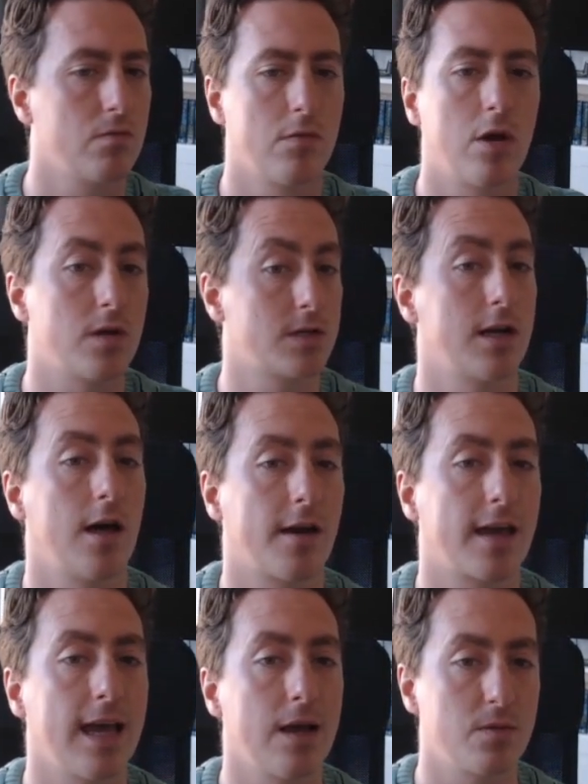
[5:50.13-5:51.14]
Lost a lot
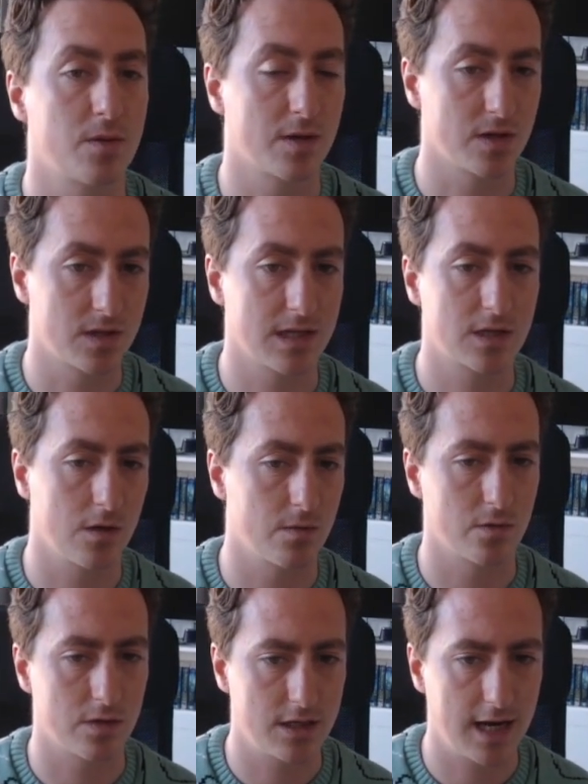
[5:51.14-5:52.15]
of games because this
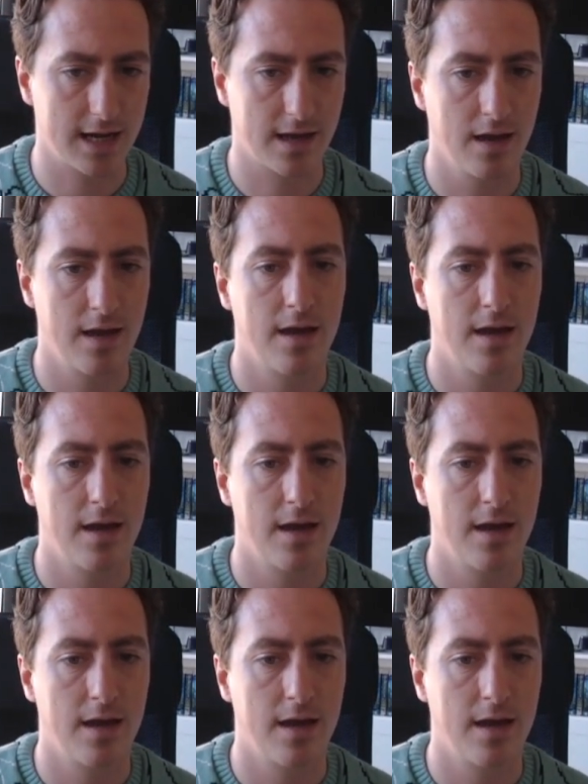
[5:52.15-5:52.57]
comes with check.